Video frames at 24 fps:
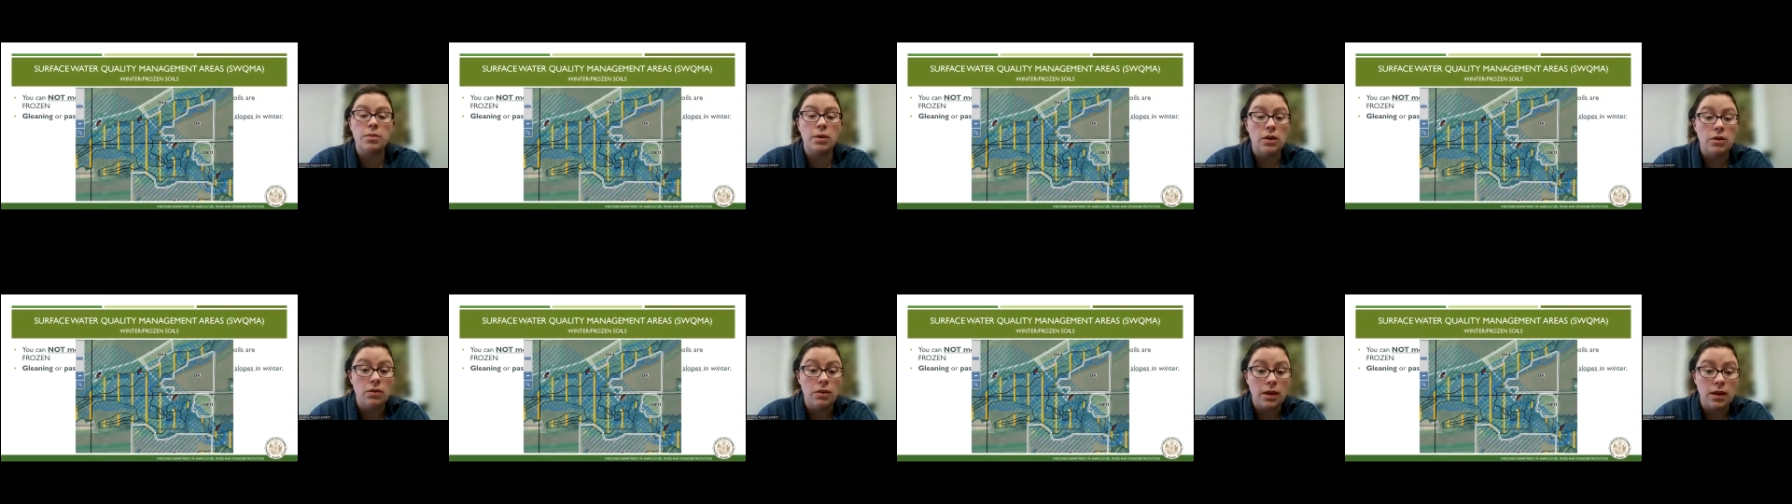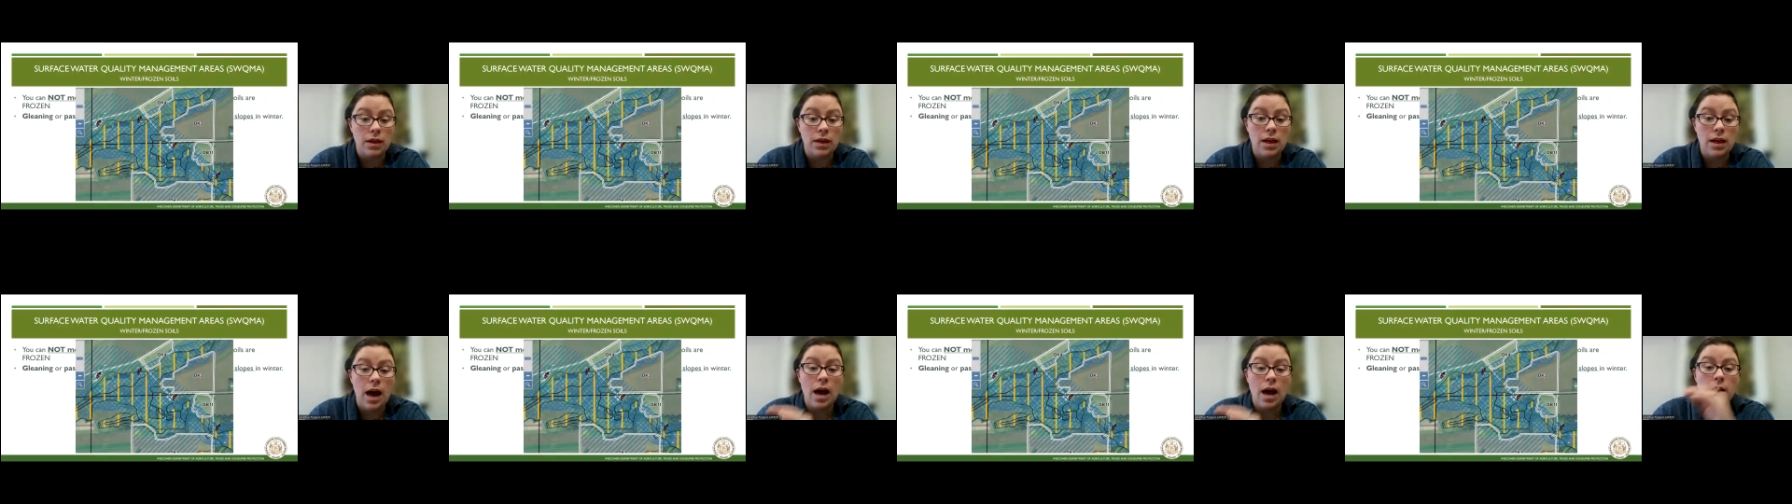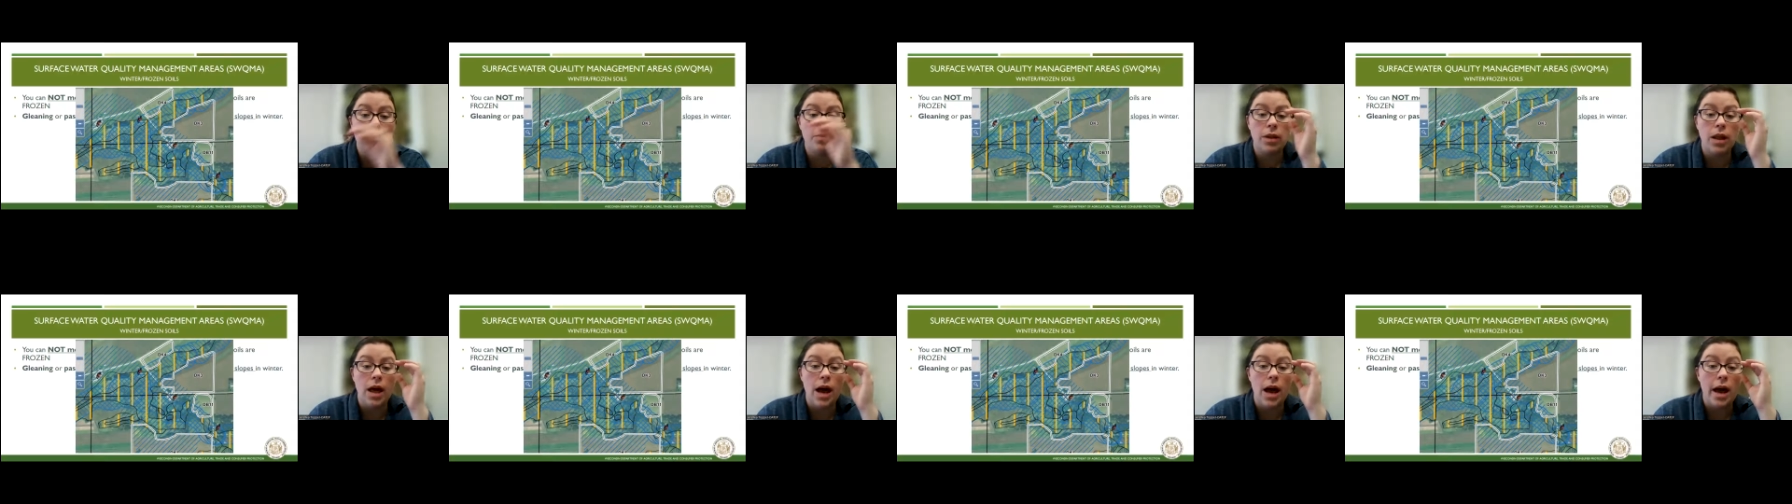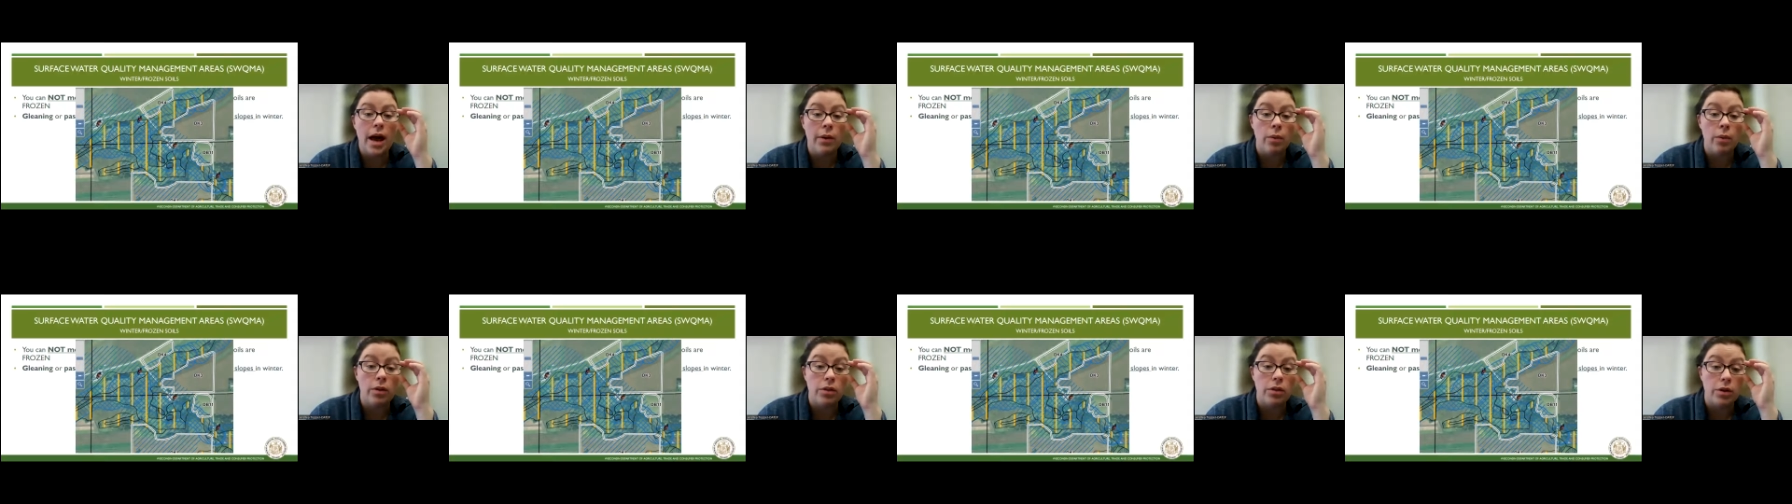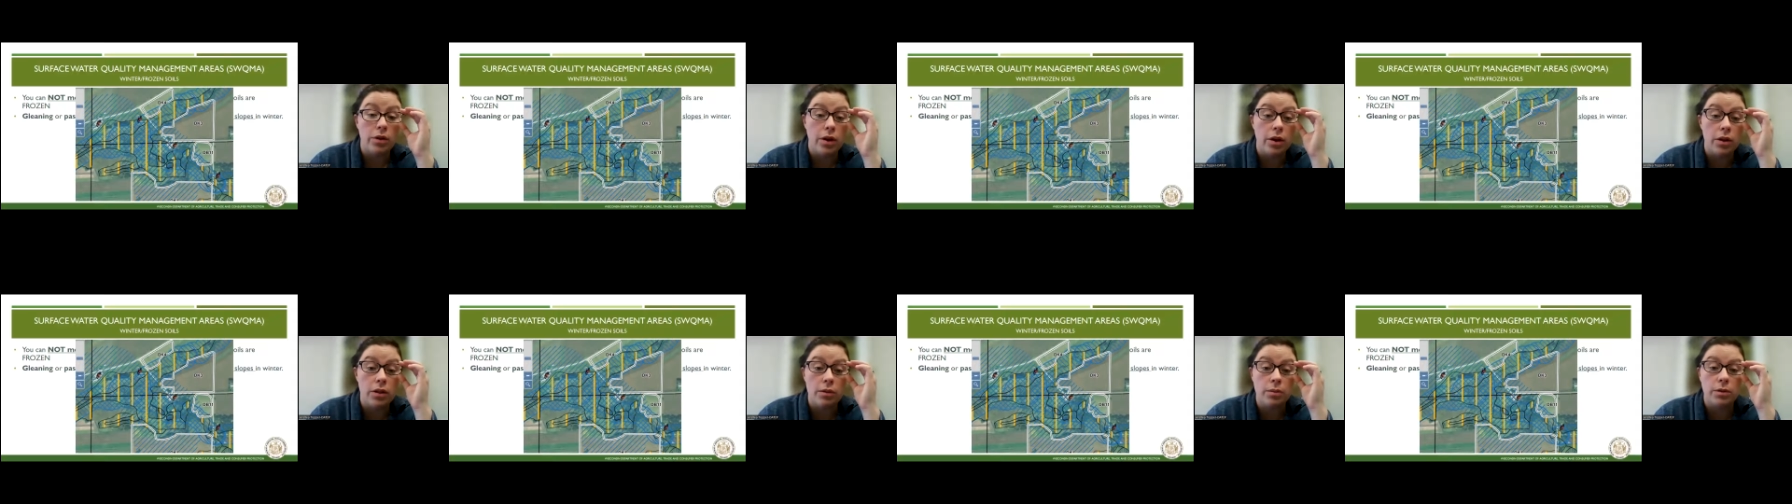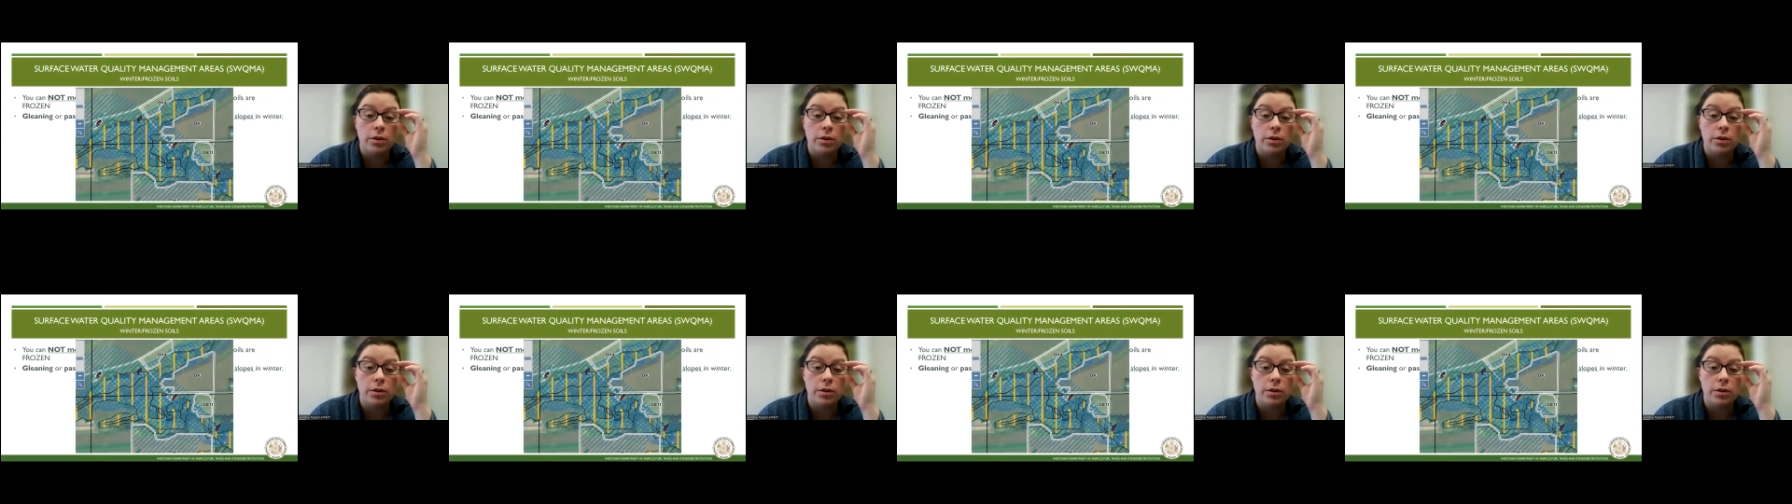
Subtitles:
but you cannot apply where there are the